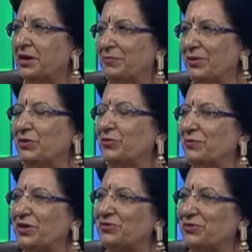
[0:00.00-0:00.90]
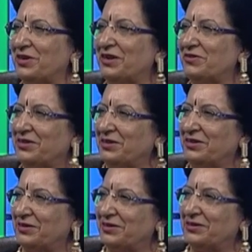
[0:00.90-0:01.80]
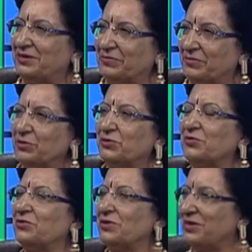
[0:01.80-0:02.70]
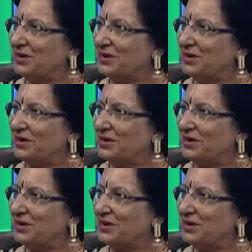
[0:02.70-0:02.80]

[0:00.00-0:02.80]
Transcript: pay homage to national um, those heroes who, who,